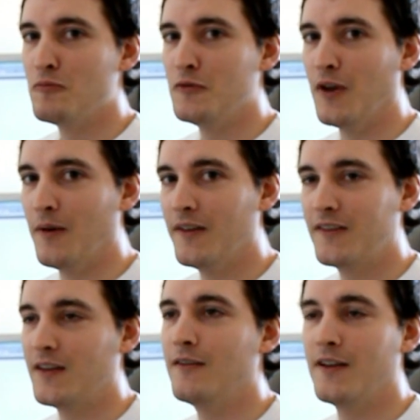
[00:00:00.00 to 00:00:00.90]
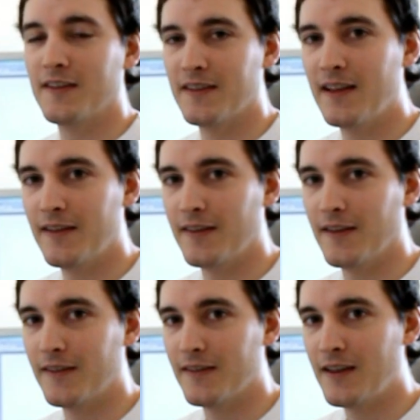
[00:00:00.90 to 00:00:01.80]
you know, a serious
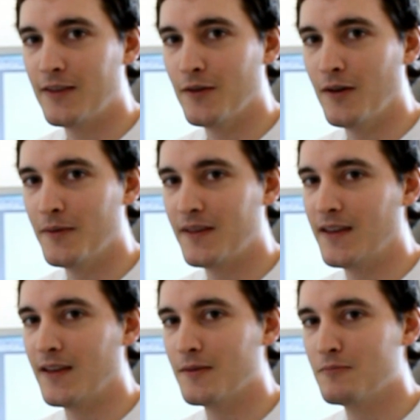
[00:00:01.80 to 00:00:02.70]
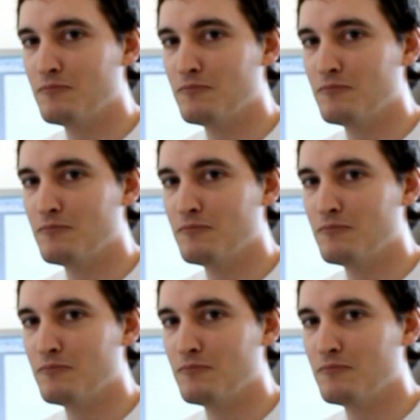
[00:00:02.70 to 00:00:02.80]
analysis, and they thought I was getting,